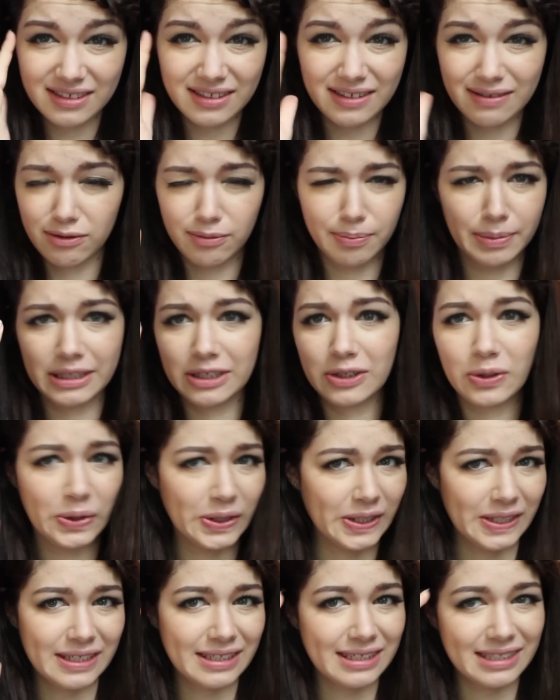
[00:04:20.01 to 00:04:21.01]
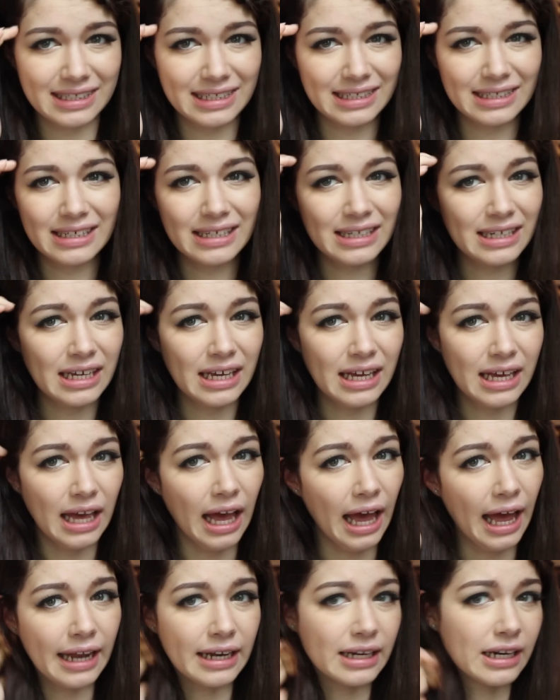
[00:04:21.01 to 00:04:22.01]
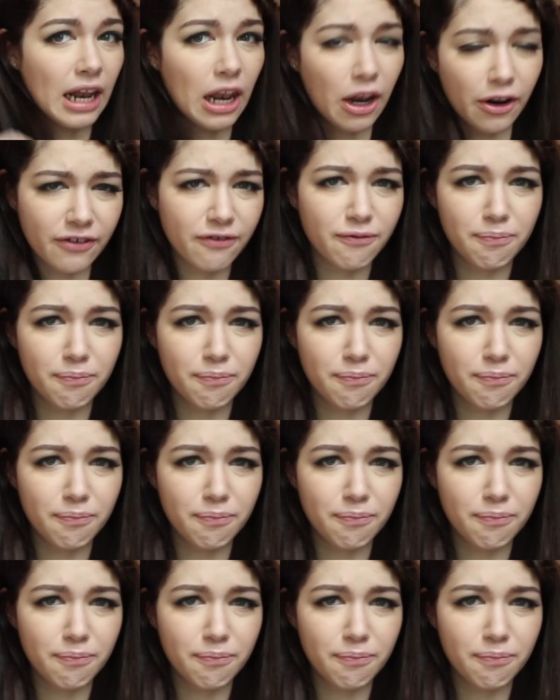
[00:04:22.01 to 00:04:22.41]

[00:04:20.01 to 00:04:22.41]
there would be noise and a lot